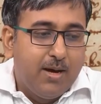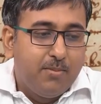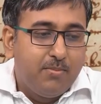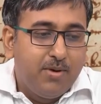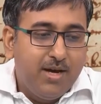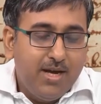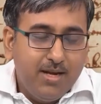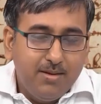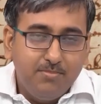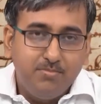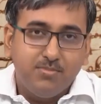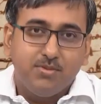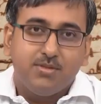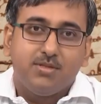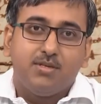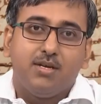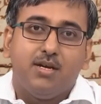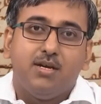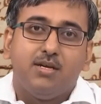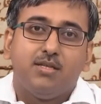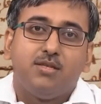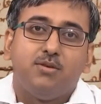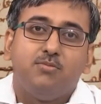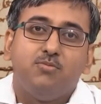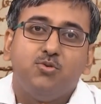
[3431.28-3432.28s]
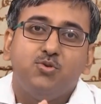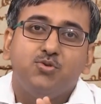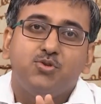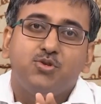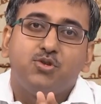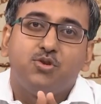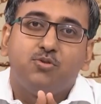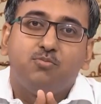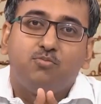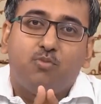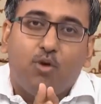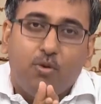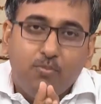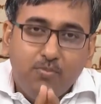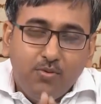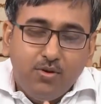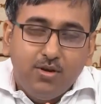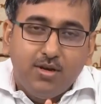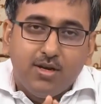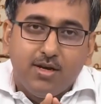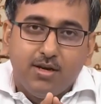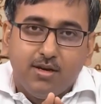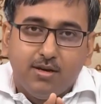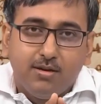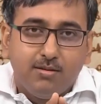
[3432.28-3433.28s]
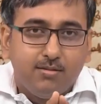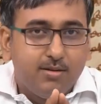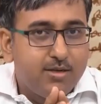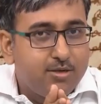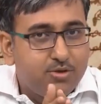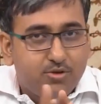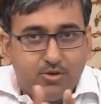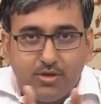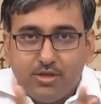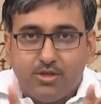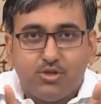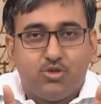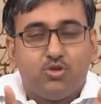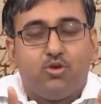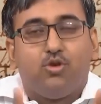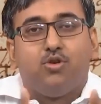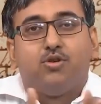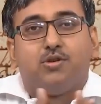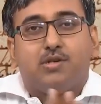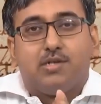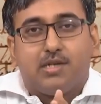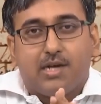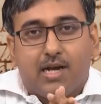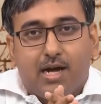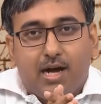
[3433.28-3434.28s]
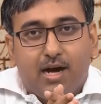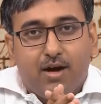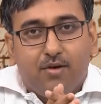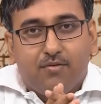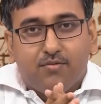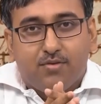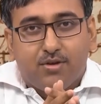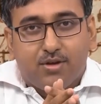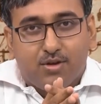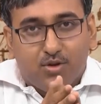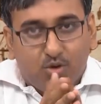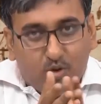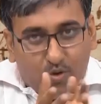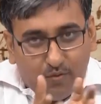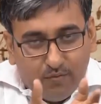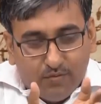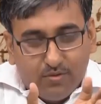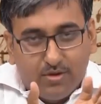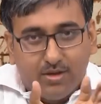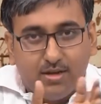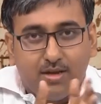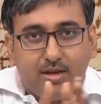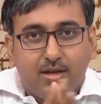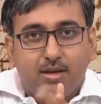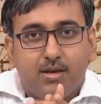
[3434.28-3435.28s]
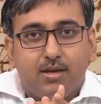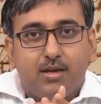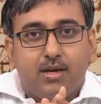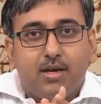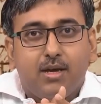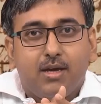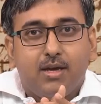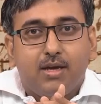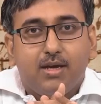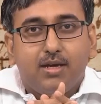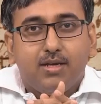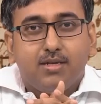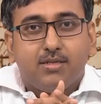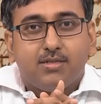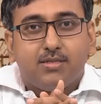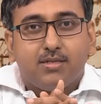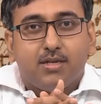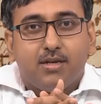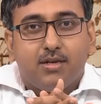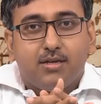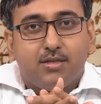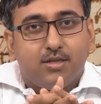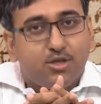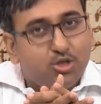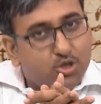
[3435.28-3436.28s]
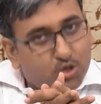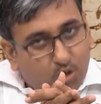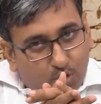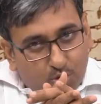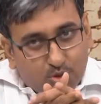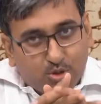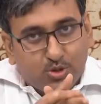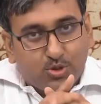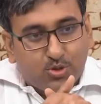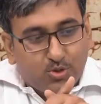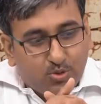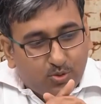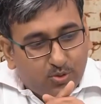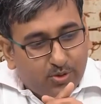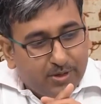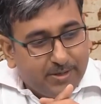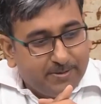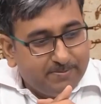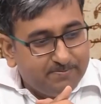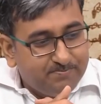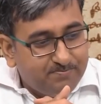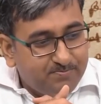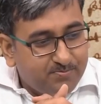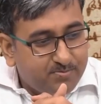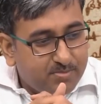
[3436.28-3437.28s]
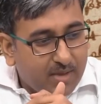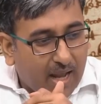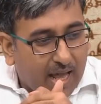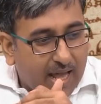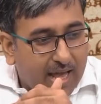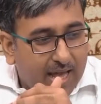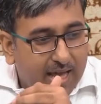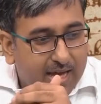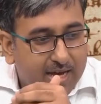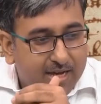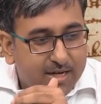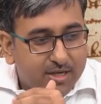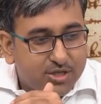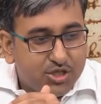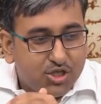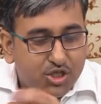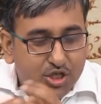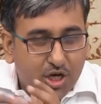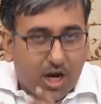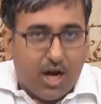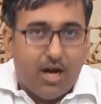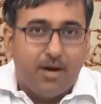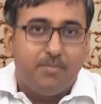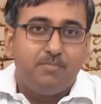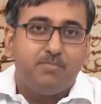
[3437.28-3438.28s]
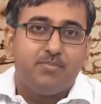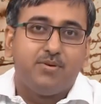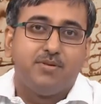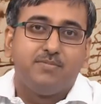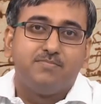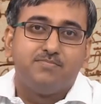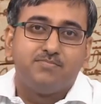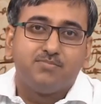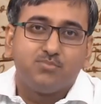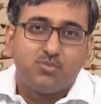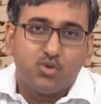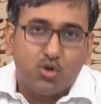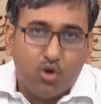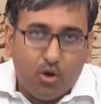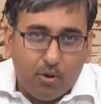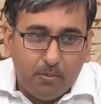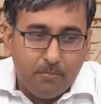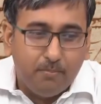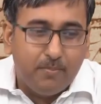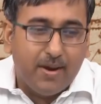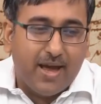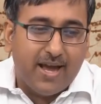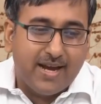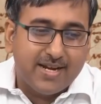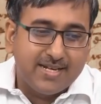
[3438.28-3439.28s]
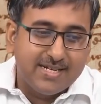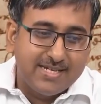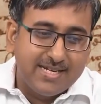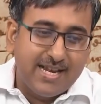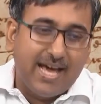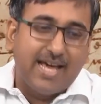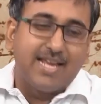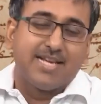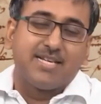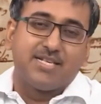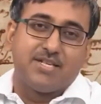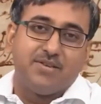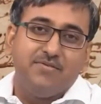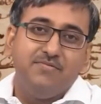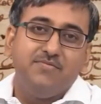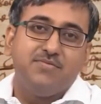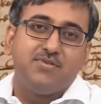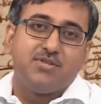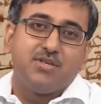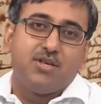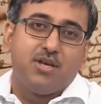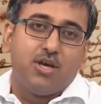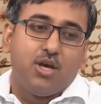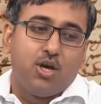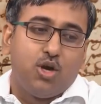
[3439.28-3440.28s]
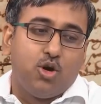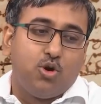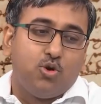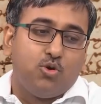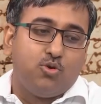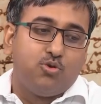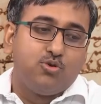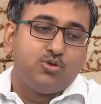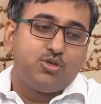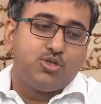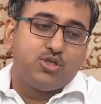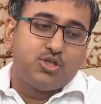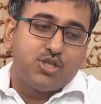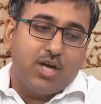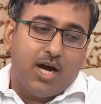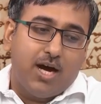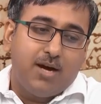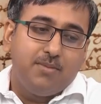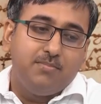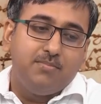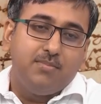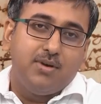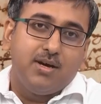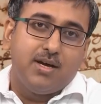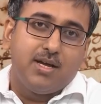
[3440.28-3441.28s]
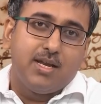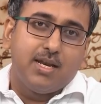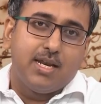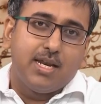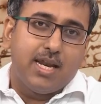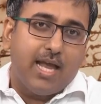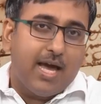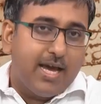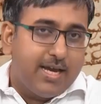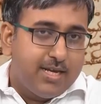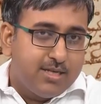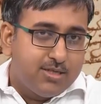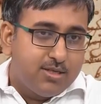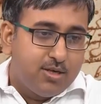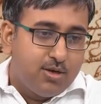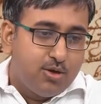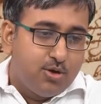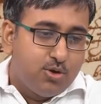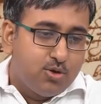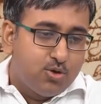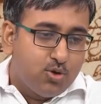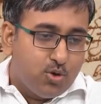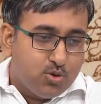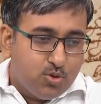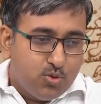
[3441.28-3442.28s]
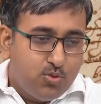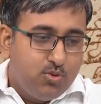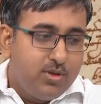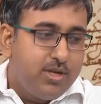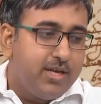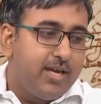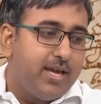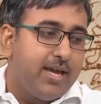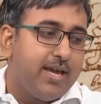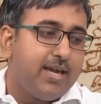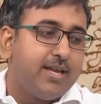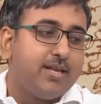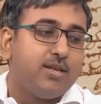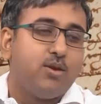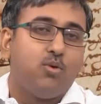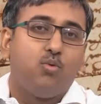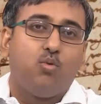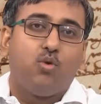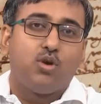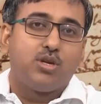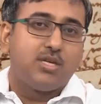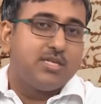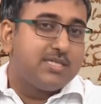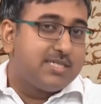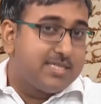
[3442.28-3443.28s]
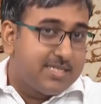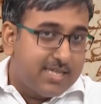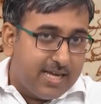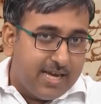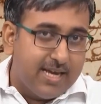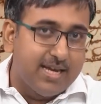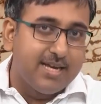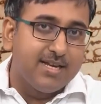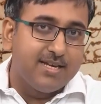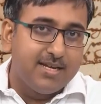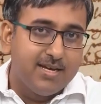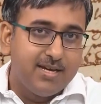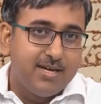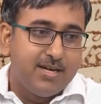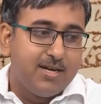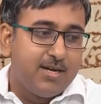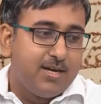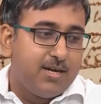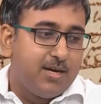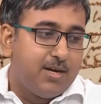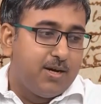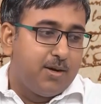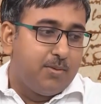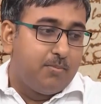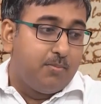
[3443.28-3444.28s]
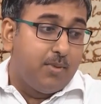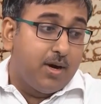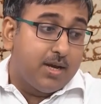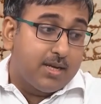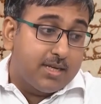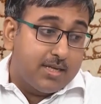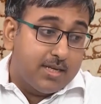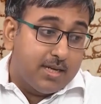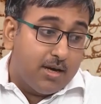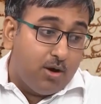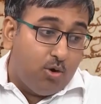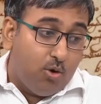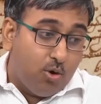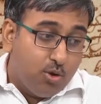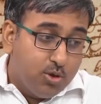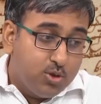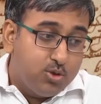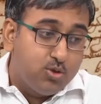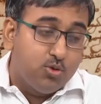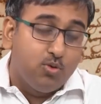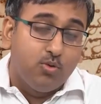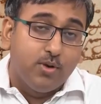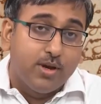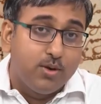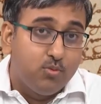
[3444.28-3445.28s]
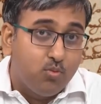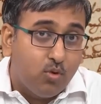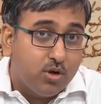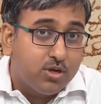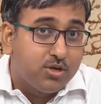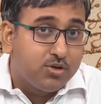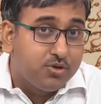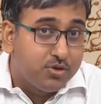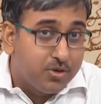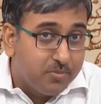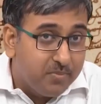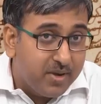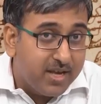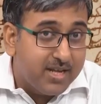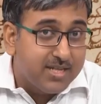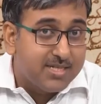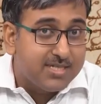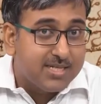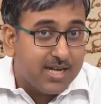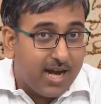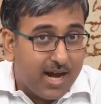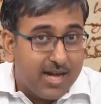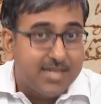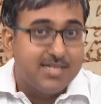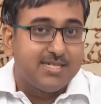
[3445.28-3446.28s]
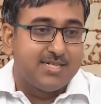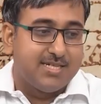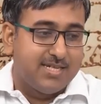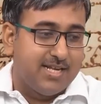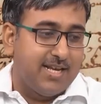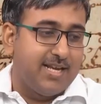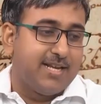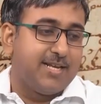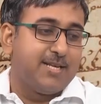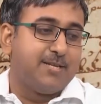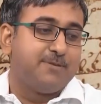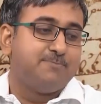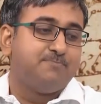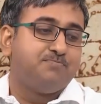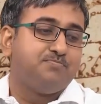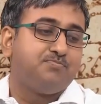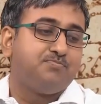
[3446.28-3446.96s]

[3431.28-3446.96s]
Perhaps the most popular literary genre after novel is the short story. Sharp, compact narratives whose charm lies not only in what is said, but also in what remains unsaid.